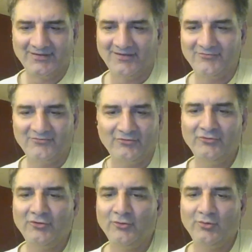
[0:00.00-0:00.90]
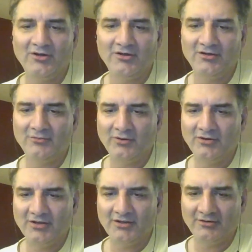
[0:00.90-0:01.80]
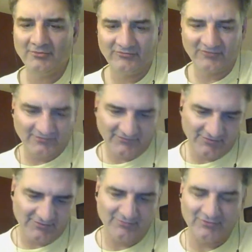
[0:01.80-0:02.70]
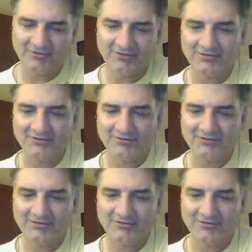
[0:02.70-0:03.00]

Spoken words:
Yeah, still know where I go stuff, though. I'm looking.